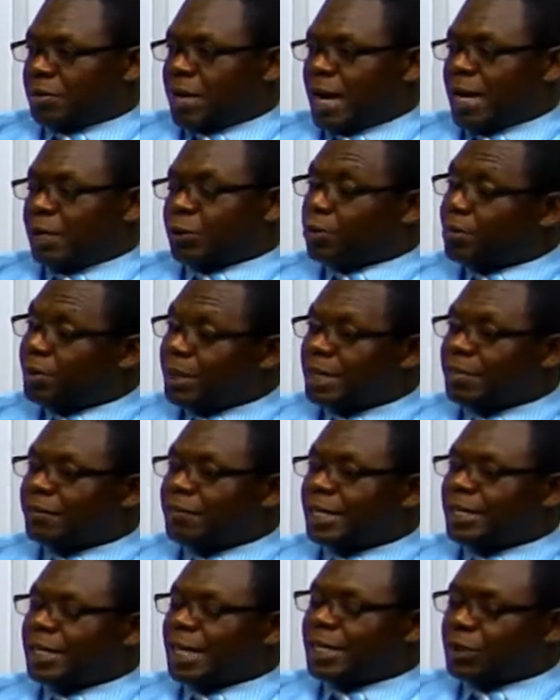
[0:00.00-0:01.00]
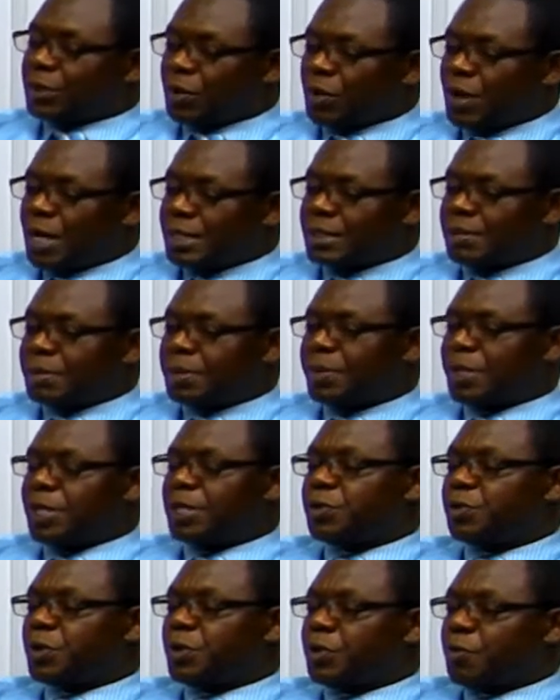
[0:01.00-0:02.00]
I do believe that as long as I'm
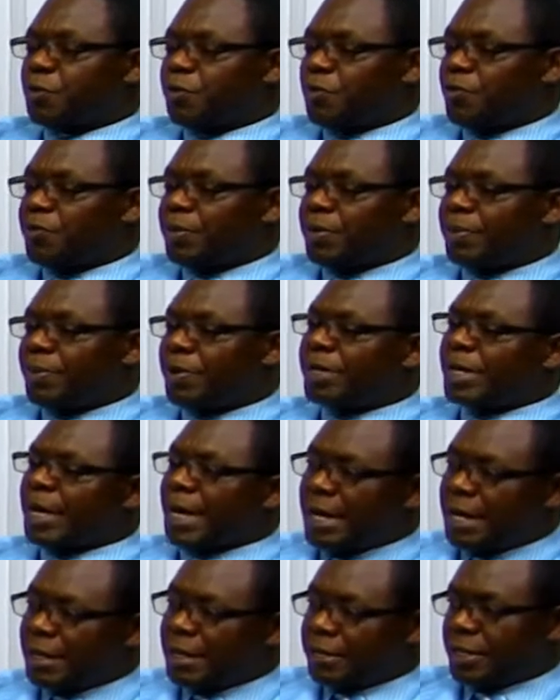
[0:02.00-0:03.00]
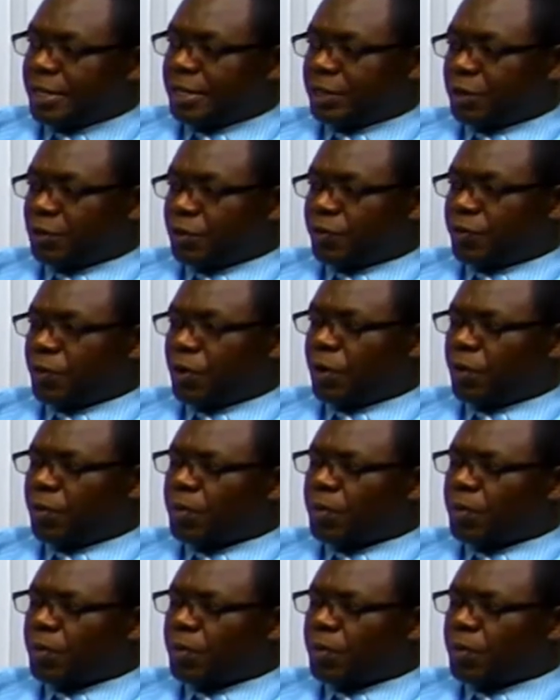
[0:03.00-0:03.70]
speaking to a group of people, there are ethics to follow.